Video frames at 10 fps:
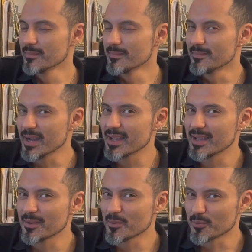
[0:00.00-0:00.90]
My
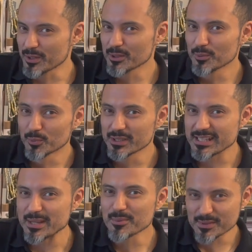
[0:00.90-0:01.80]
real wood
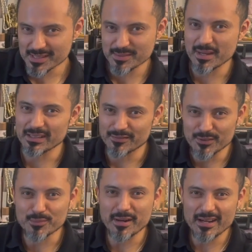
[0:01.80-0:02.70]
table is in my living
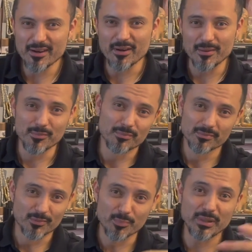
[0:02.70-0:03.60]
room right now.
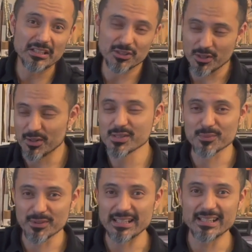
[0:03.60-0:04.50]
We're being adults and
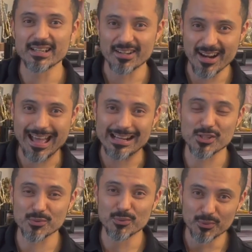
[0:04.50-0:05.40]
we're eating on an
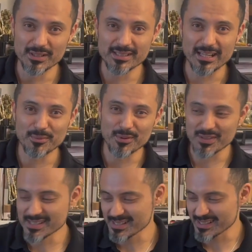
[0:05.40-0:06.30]
actual wooden table.
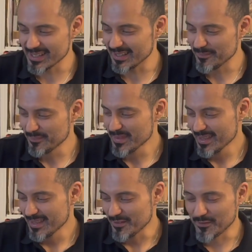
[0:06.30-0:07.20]
This is a
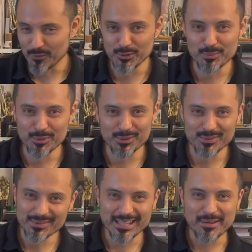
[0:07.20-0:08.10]

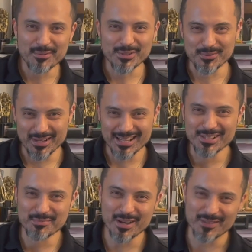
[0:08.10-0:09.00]
foldable table, so when I do
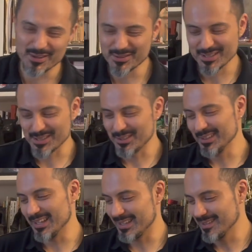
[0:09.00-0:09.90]
my videos, it's all like